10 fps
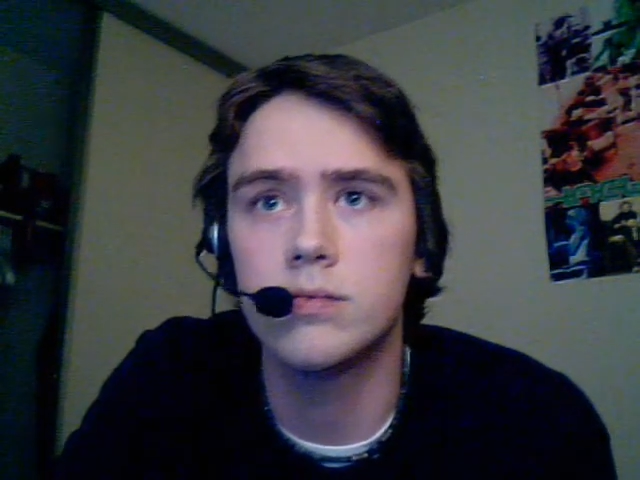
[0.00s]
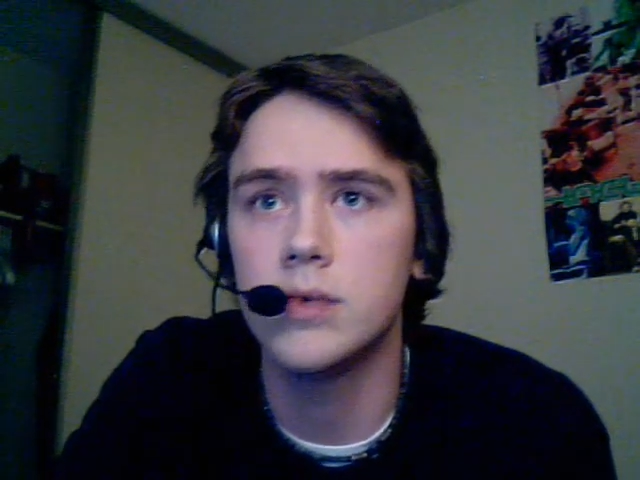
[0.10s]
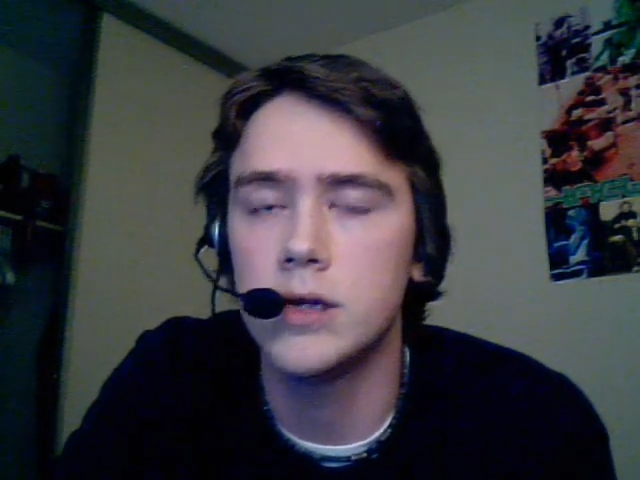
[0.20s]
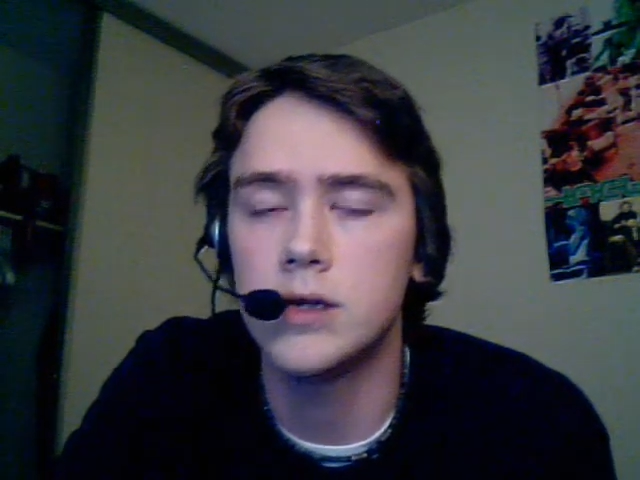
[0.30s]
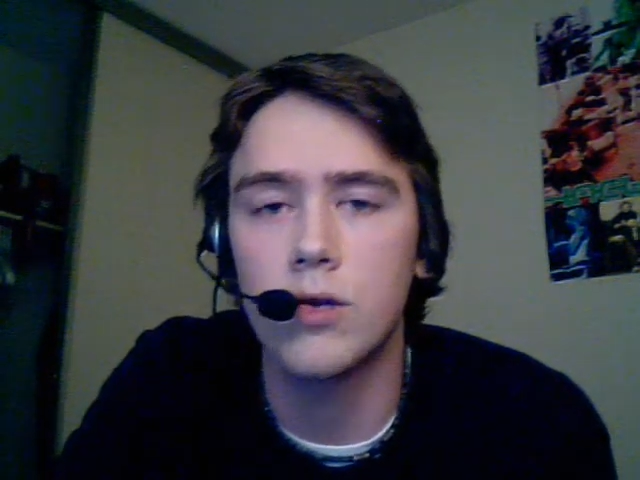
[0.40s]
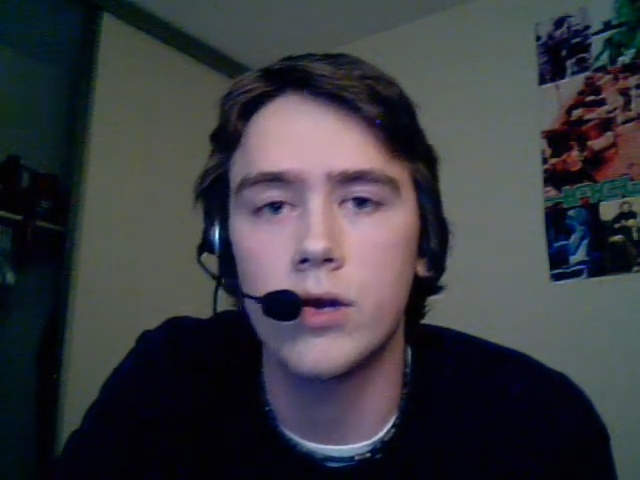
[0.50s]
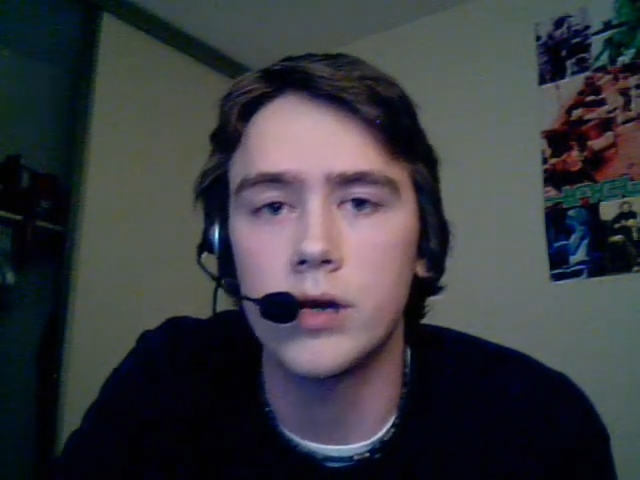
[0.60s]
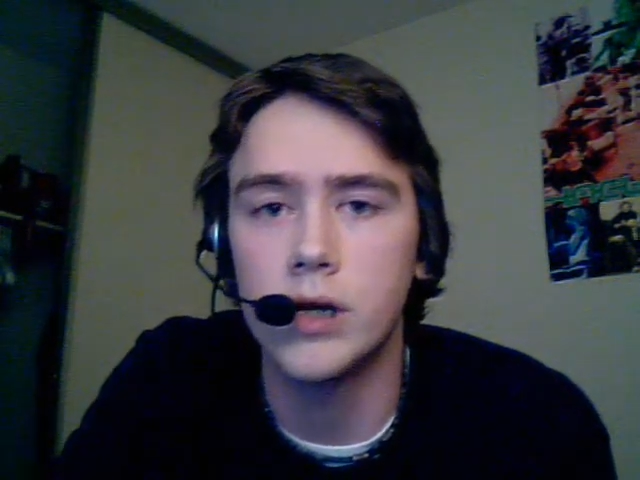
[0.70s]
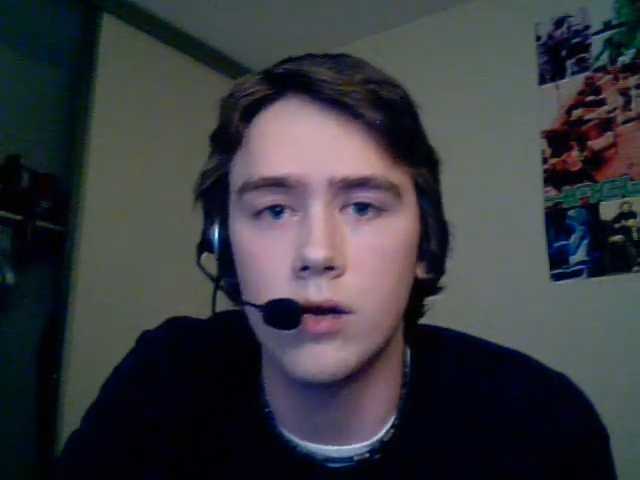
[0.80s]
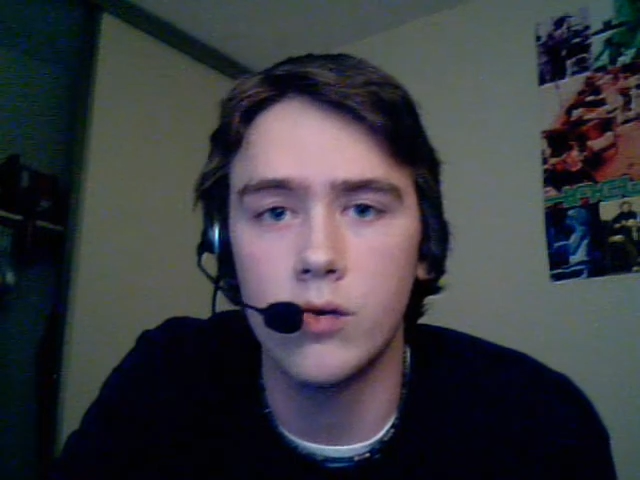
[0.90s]
it's going to
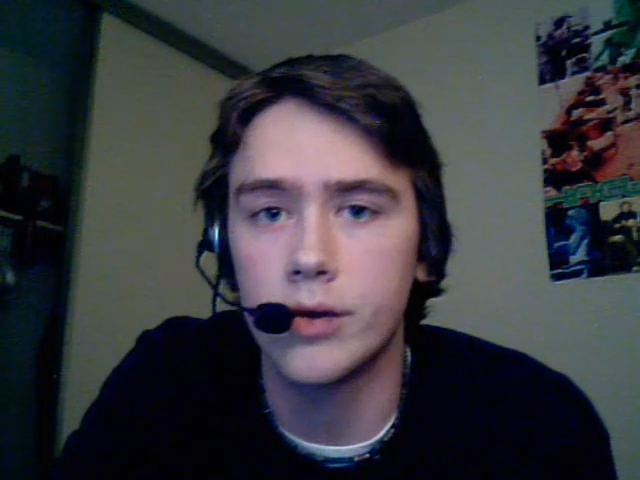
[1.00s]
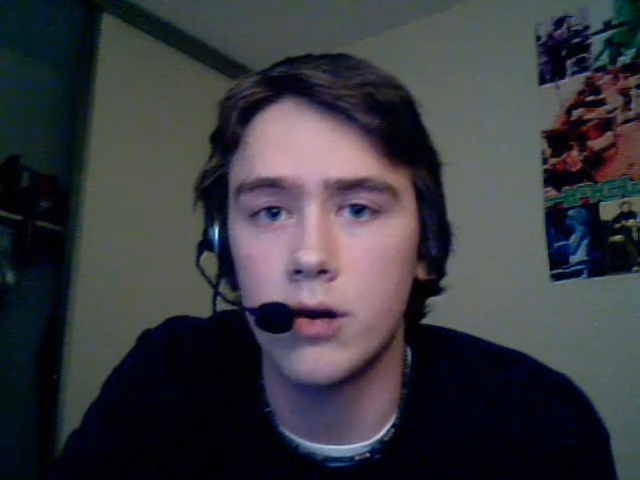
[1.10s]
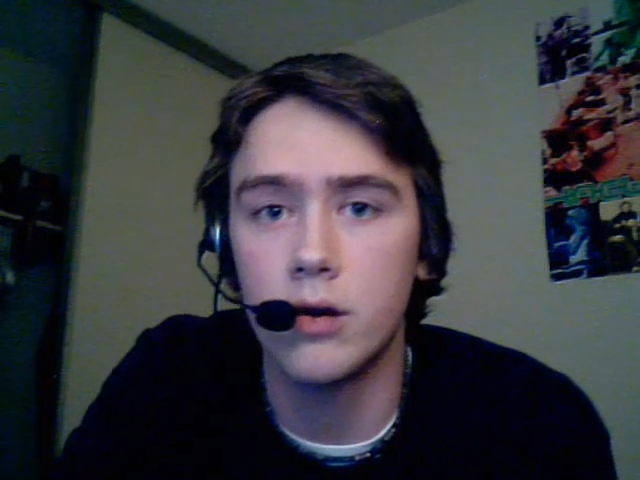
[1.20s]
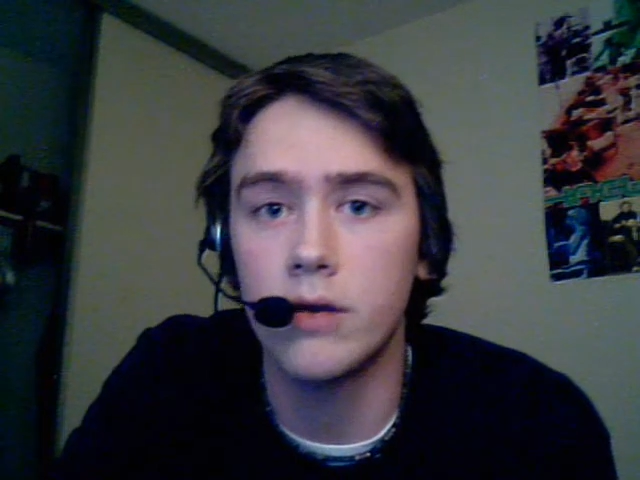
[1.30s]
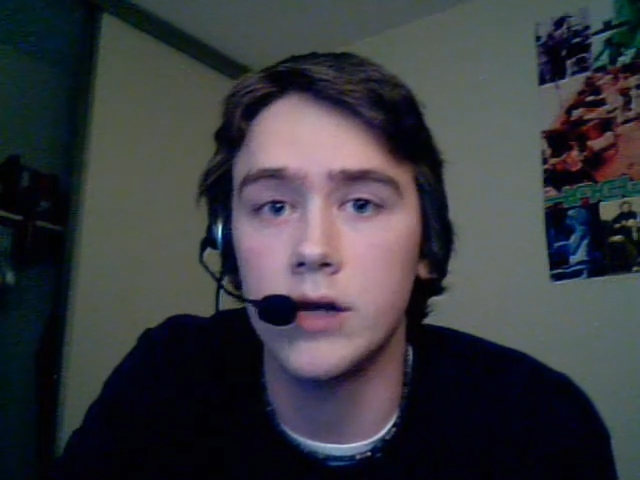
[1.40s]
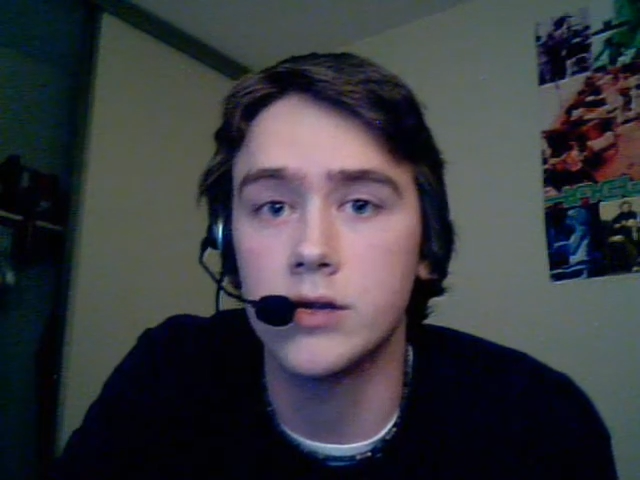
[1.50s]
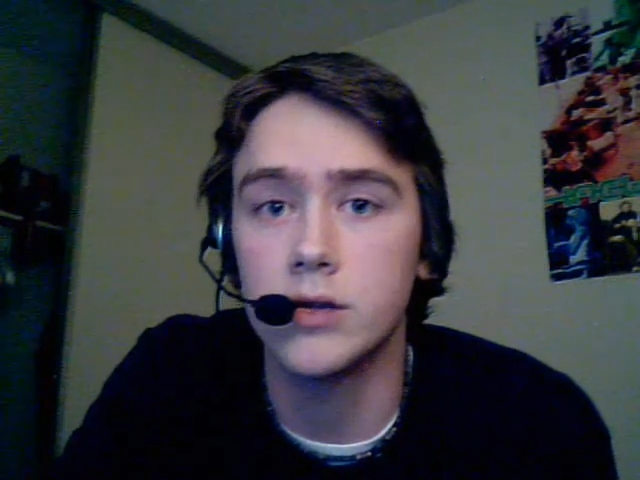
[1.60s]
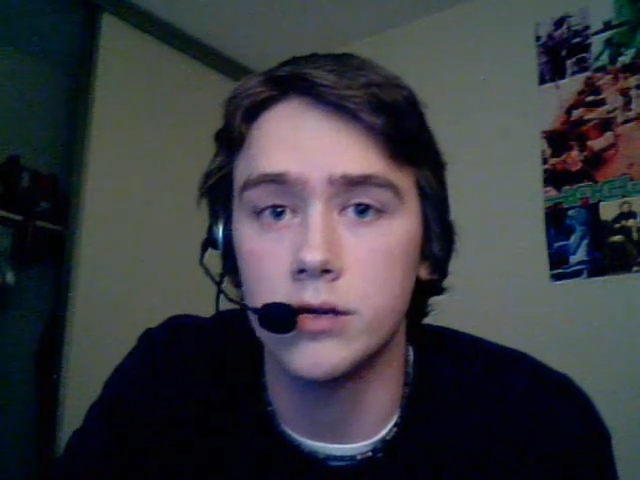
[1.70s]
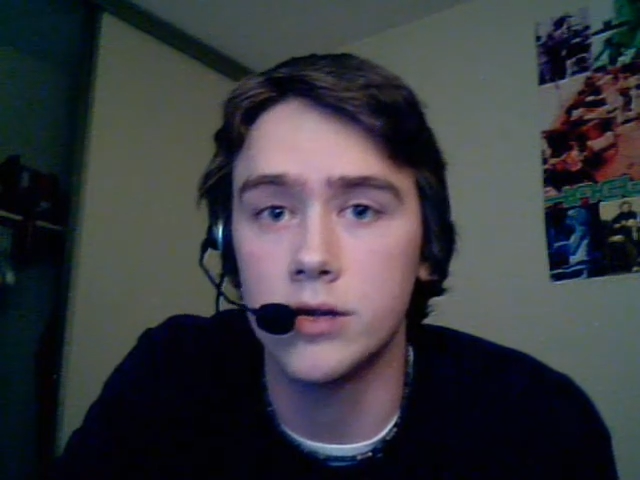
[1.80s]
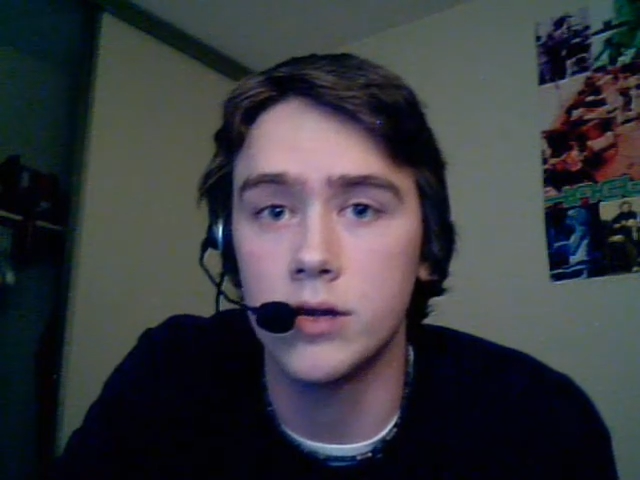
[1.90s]
deal with current events
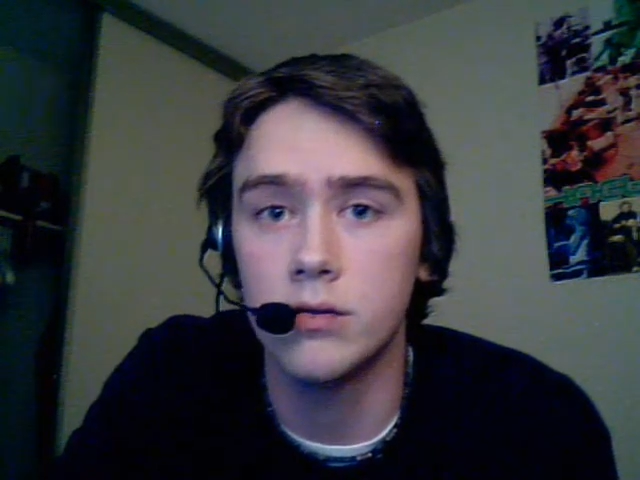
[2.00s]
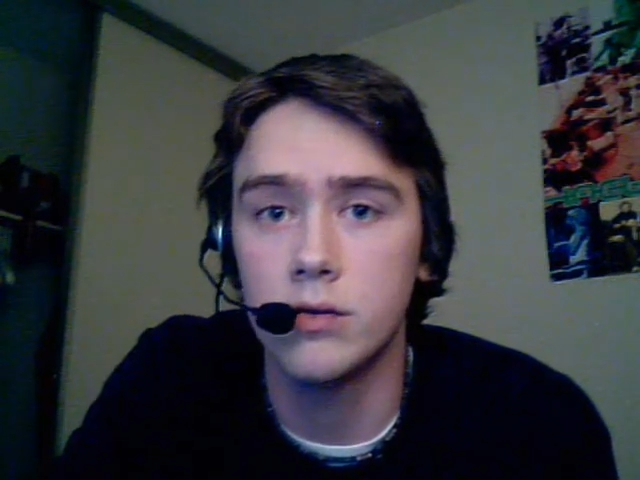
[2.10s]
also.